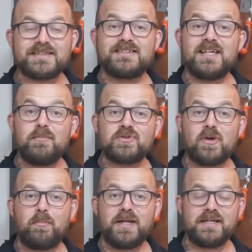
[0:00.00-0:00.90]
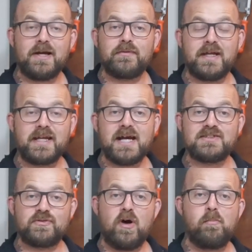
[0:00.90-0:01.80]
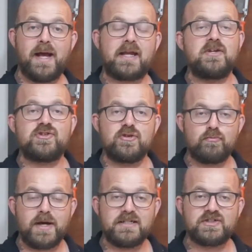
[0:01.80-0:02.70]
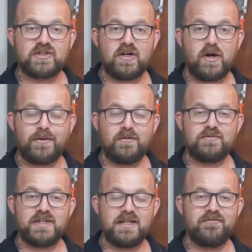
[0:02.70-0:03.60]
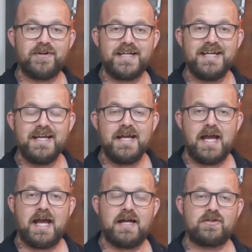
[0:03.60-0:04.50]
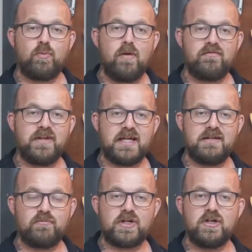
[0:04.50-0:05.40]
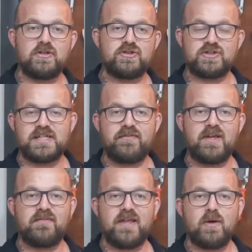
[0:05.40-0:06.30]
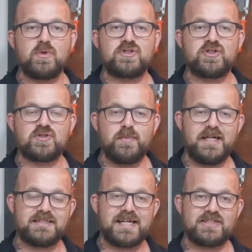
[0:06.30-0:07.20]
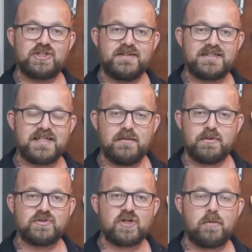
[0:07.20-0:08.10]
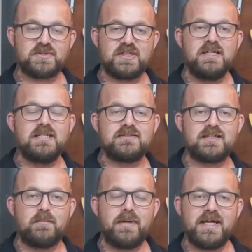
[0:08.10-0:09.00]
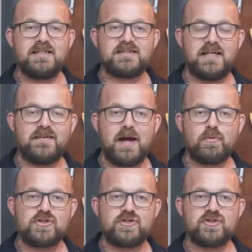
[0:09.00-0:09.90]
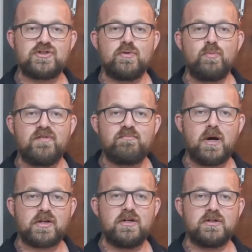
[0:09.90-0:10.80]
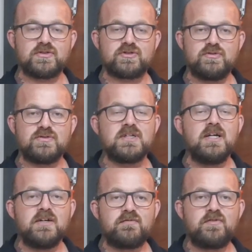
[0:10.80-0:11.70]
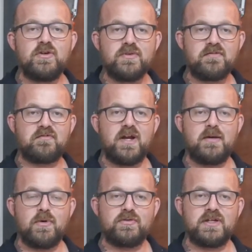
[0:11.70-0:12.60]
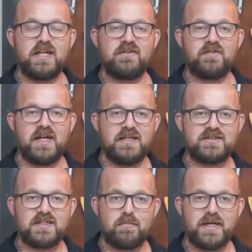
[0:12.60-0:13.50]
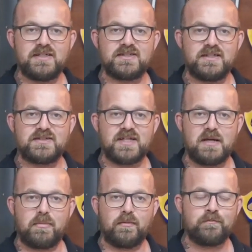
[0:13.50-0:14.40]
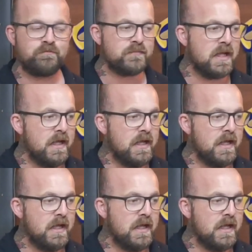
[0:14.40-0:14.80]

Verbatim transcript: That's the tables complete now then, guys. They're all packaged up, ready to go out on delivery. And one thing I didn't record just at the end there was just me attaching the table tops to the base, and that was just done with pocket hole screws through the frame underneath into the base of the table.